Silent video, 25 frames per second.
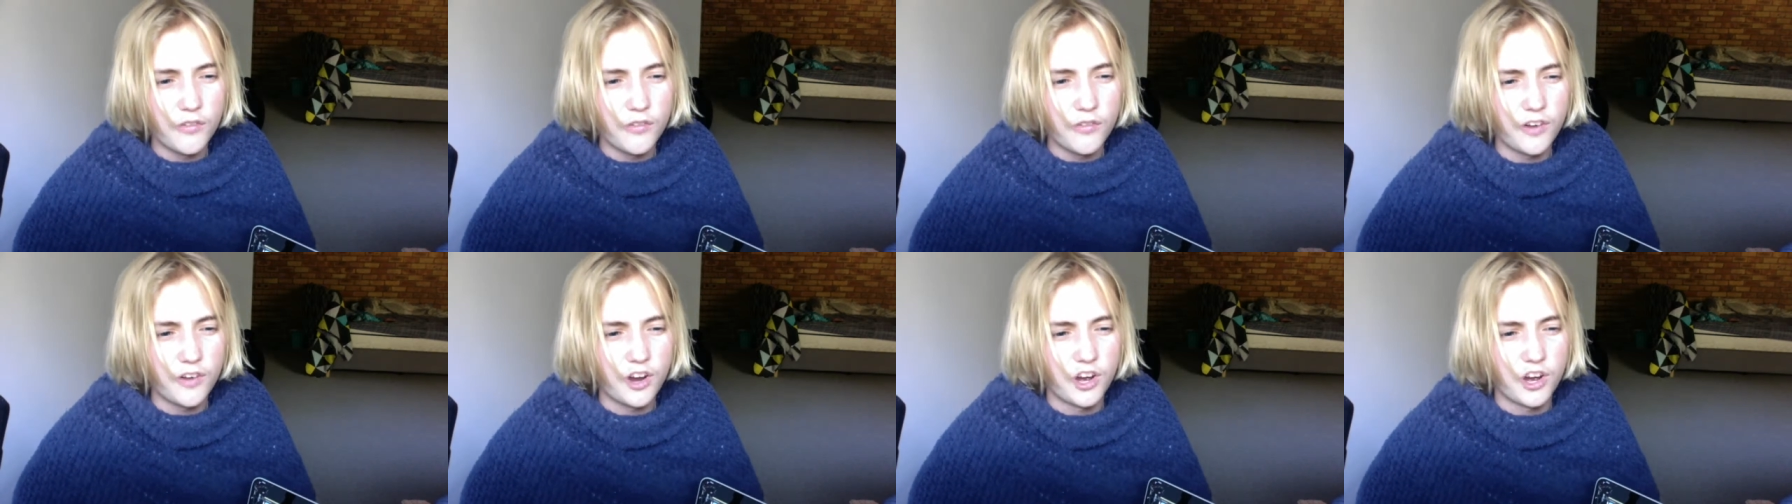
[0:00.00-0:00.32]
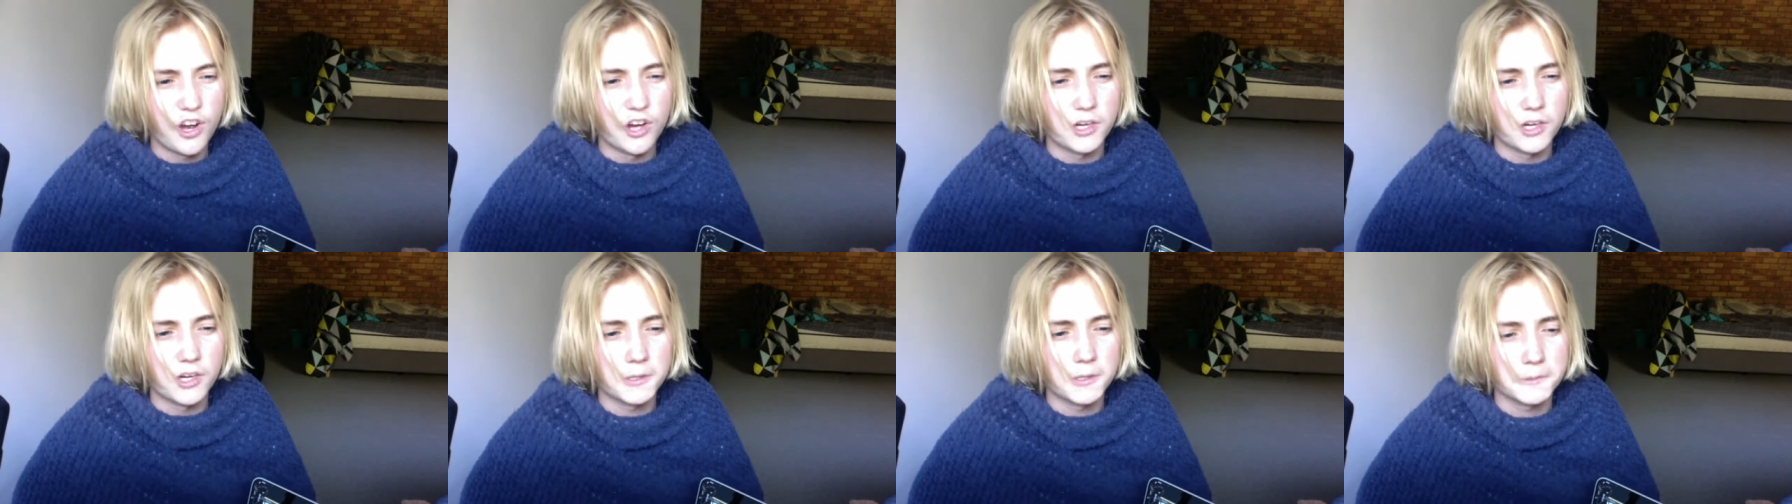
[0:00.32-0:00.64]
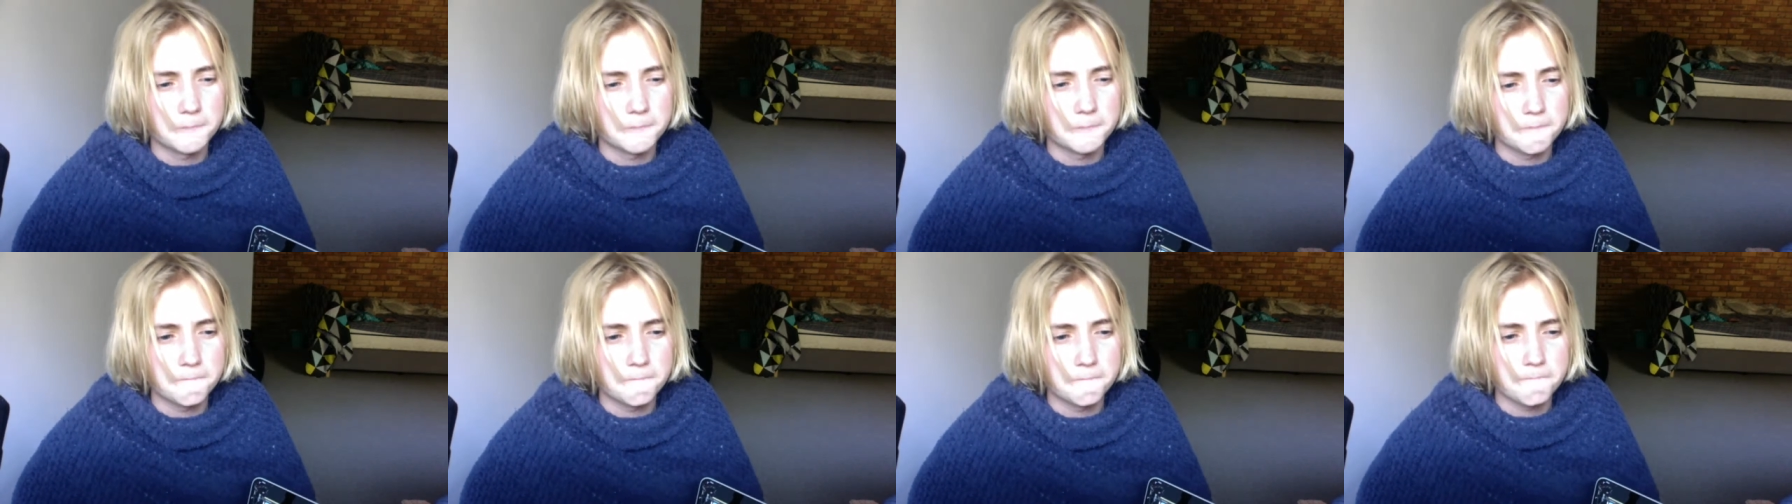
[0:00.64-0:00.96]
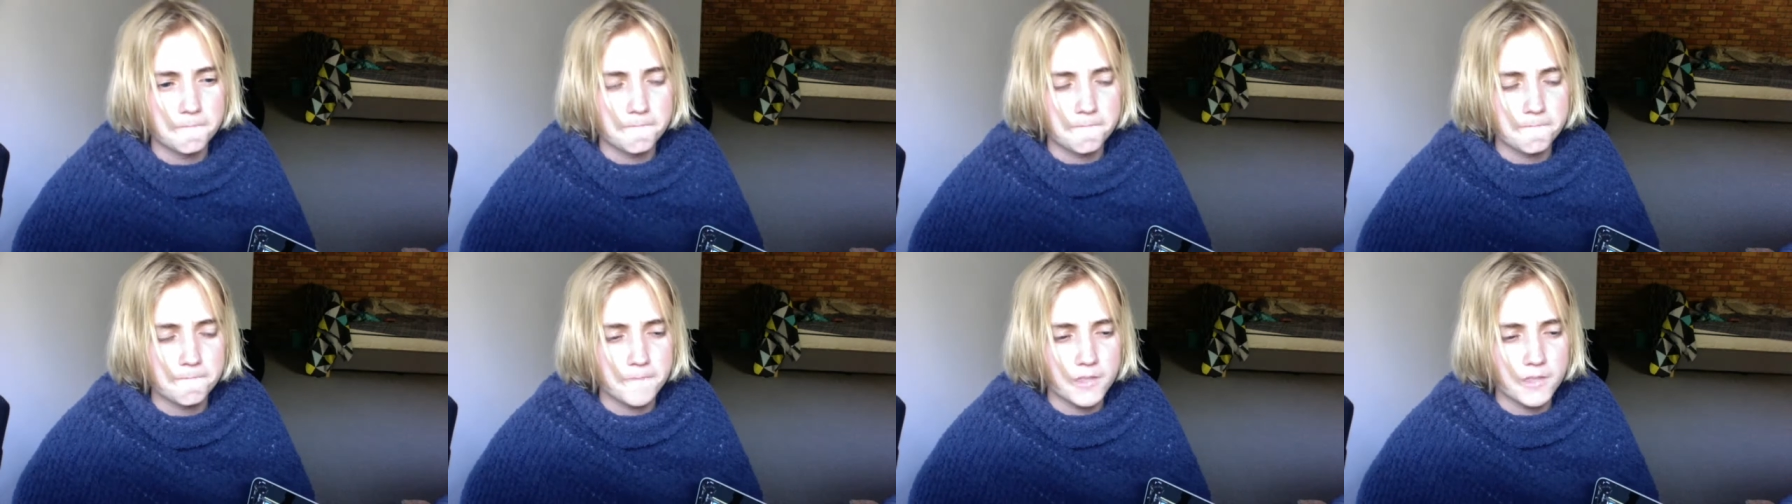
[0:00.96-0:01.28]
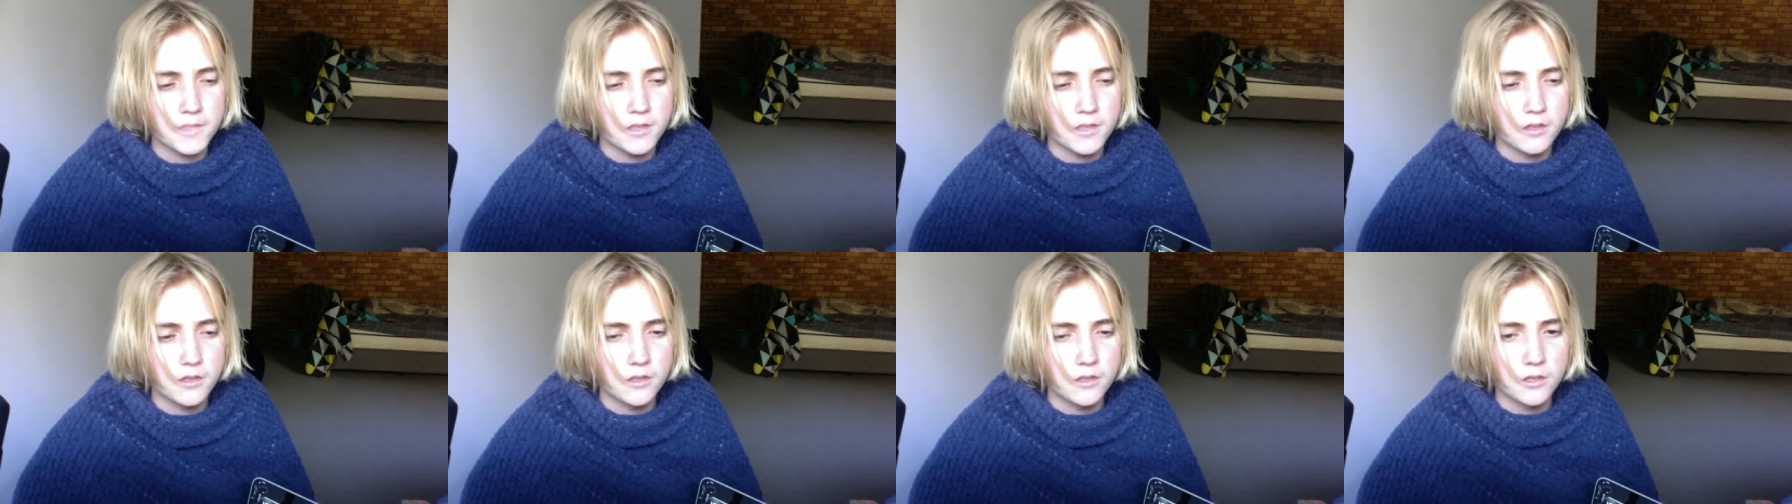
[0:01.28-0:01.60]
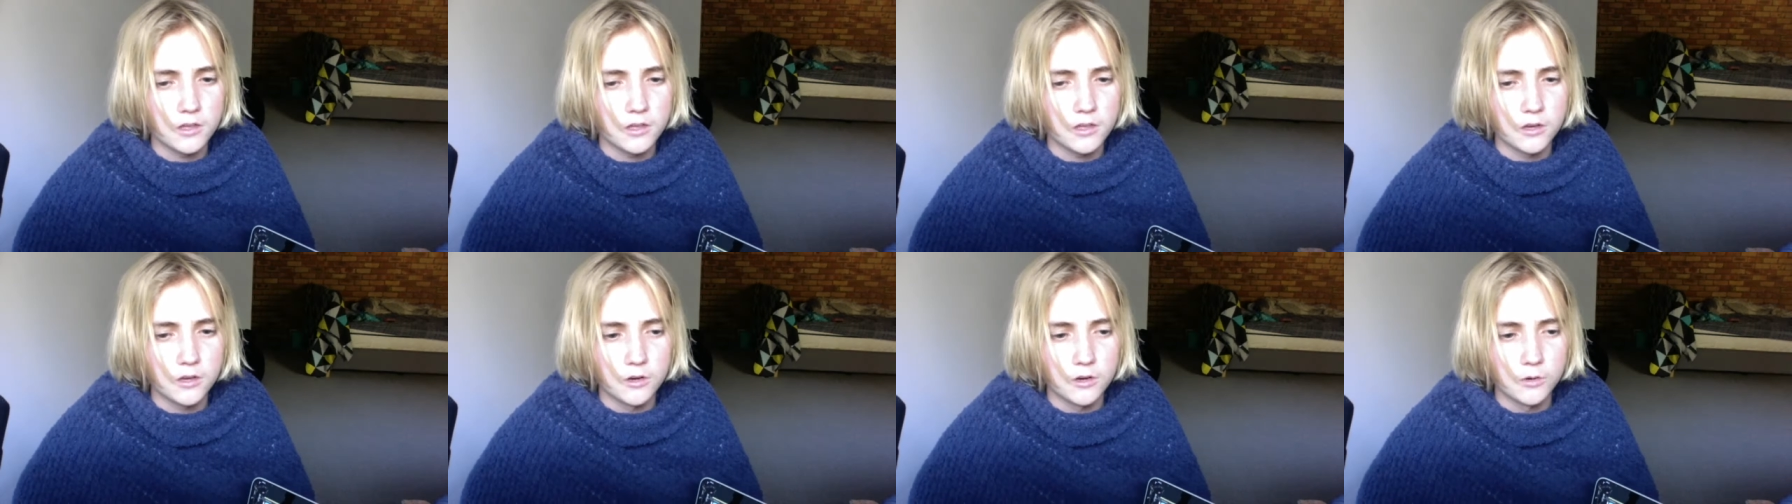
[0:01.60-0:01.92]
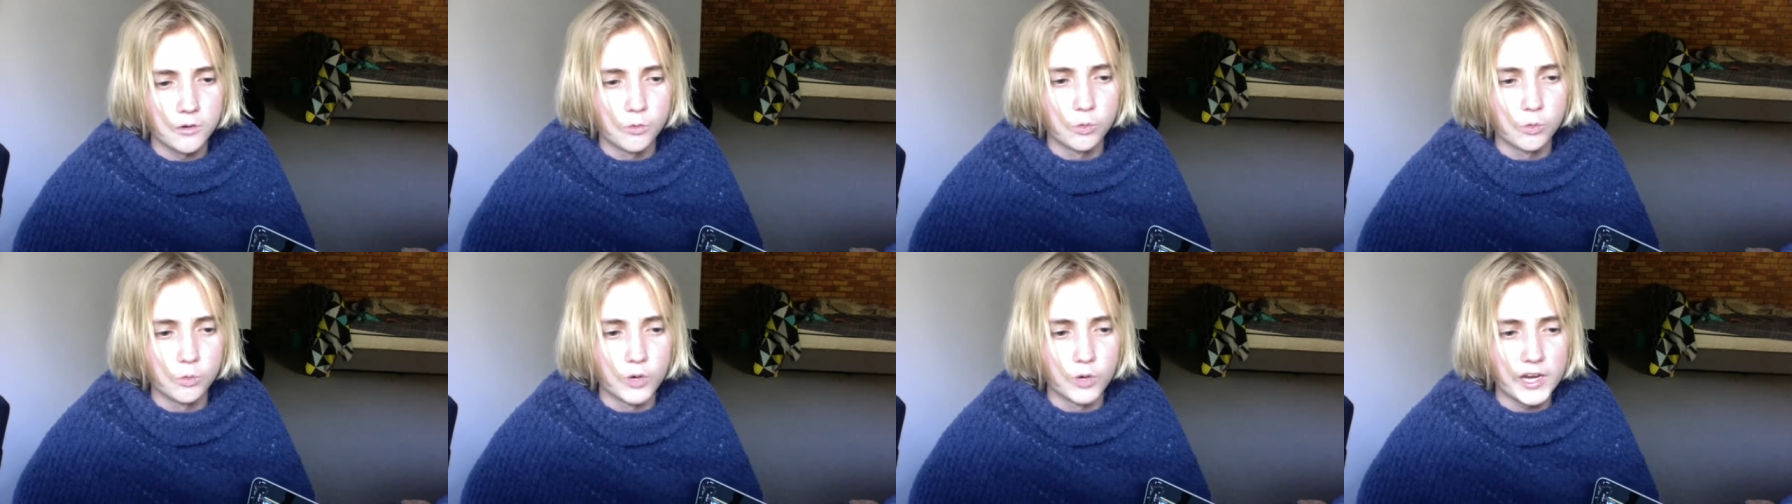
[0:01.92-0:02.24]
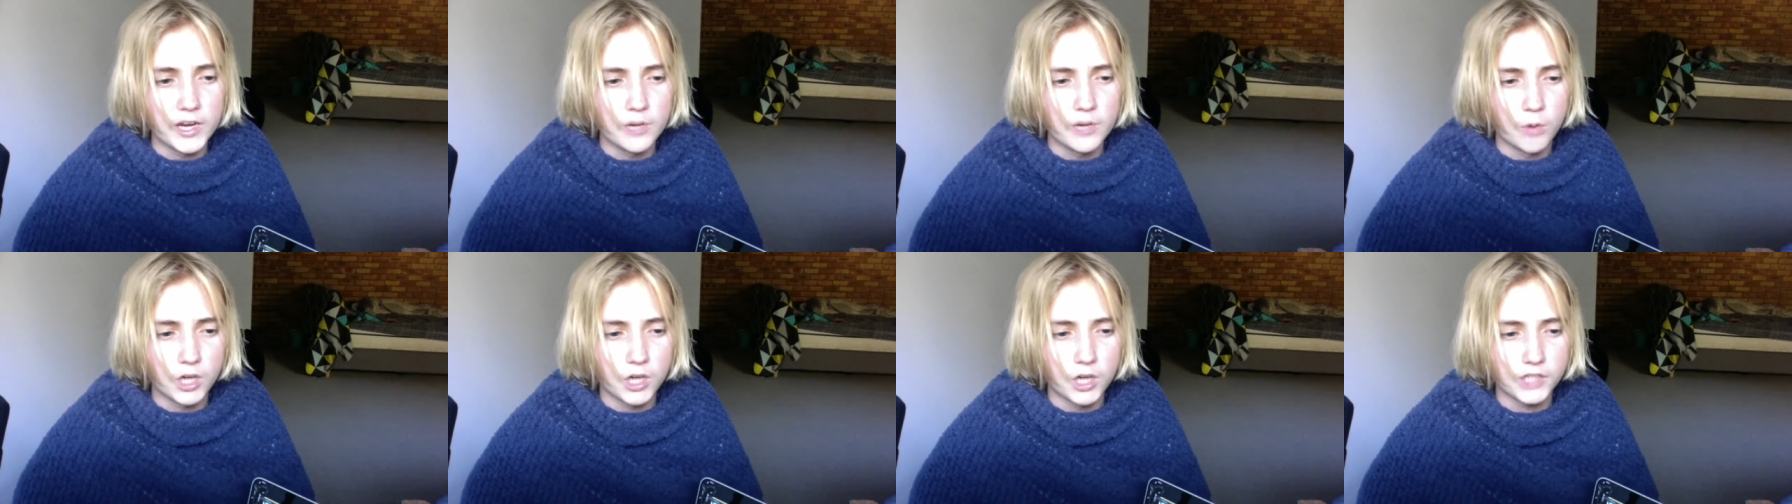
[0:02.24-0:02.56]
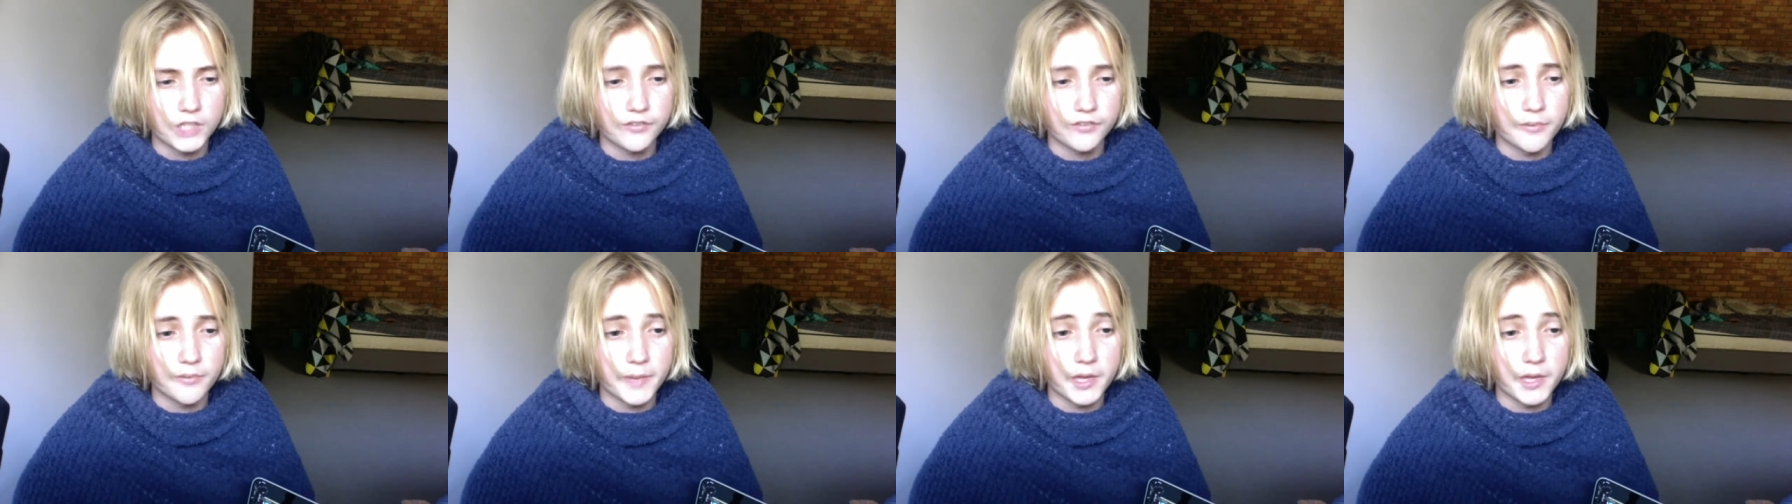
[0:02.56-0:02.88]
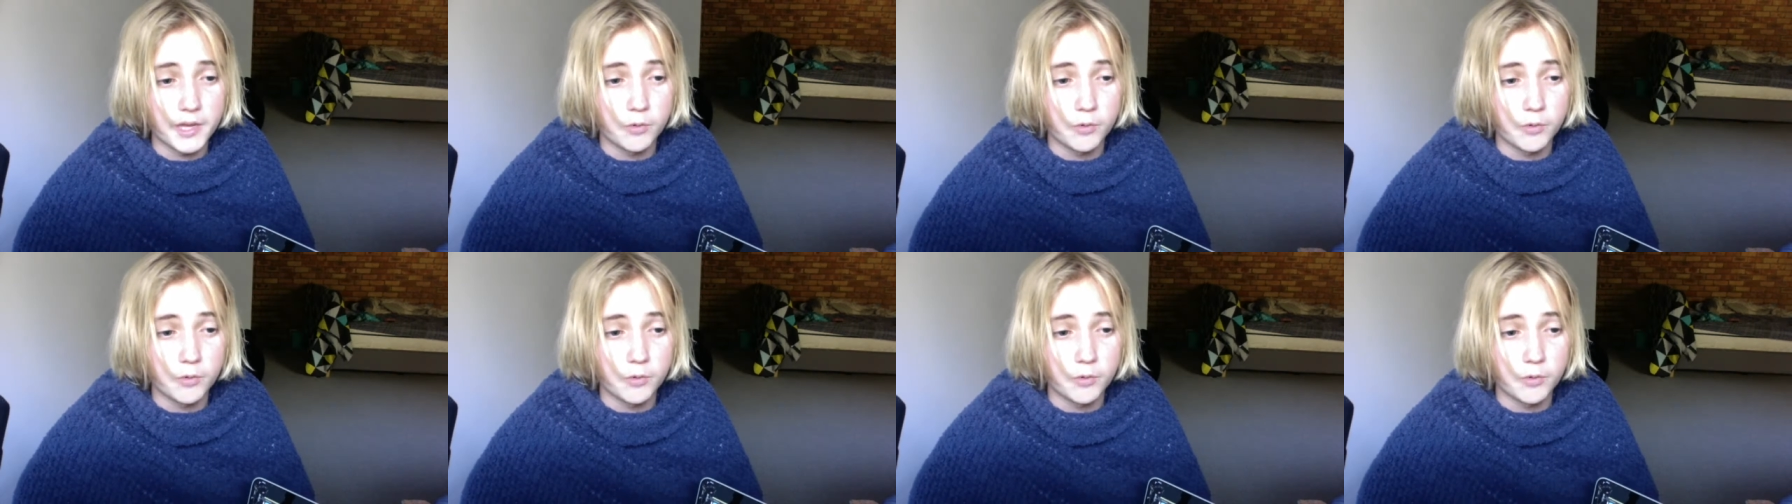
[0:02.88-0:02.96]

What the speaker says: a rewatch for me,